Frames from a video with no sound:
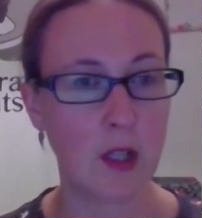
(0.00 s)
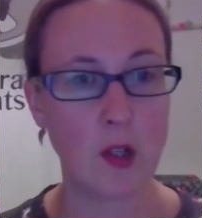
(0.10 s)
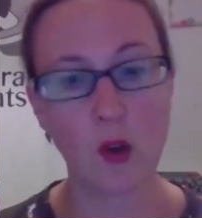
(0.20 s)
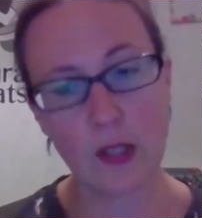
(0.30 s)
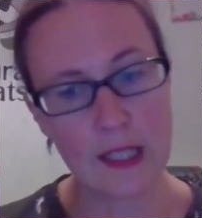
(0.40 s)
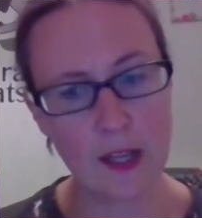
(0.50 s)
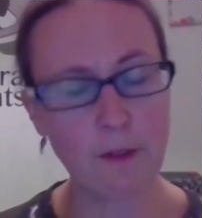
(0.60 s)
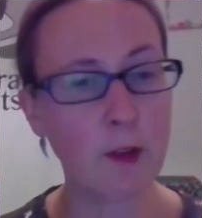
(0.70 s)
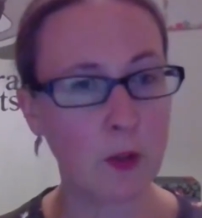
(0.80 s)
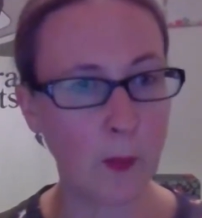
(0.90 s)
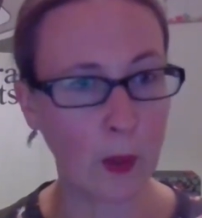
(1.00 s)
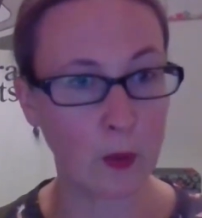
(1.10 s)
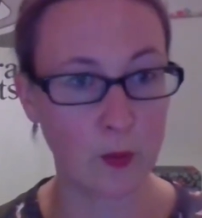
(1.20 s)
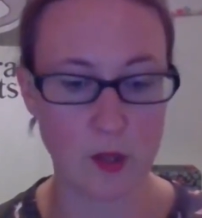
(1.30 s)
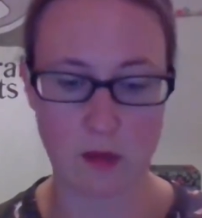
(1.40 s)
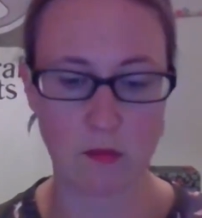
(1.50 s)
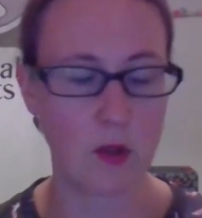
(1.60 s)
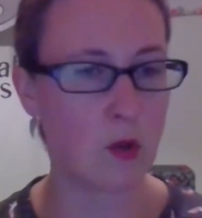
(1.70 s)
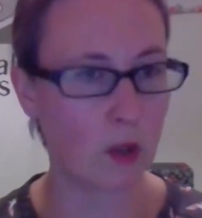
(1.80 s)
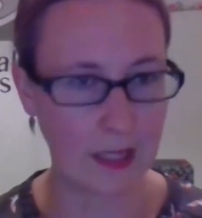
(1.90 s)
not near their food bowls,
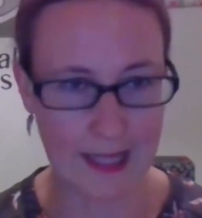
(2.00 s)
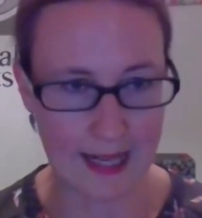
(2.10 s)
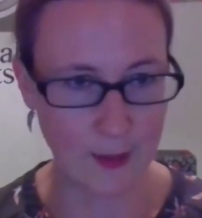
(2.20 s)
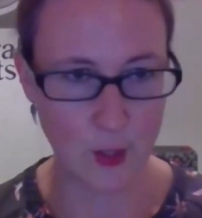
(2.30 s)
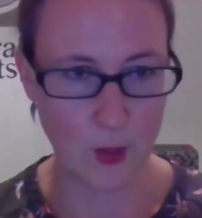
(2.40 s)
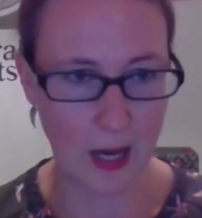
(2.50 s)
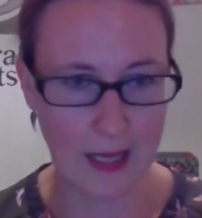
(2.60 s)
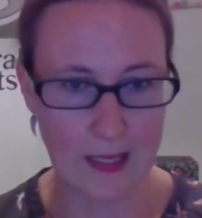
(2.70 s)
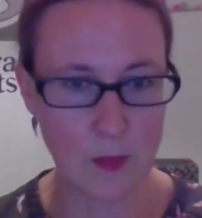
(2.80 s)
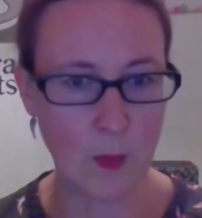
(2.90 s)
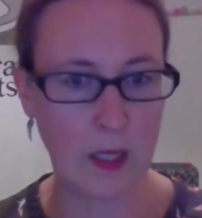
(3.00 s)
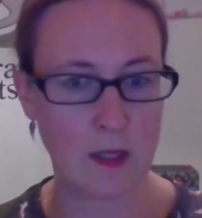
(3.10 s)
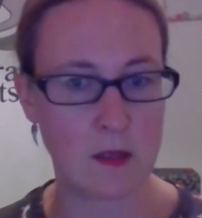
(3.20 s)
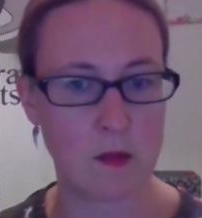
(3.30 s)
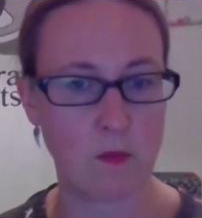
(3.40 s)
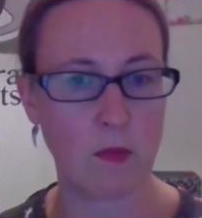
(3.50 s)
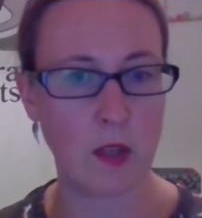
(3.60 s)
not near their litter trays, because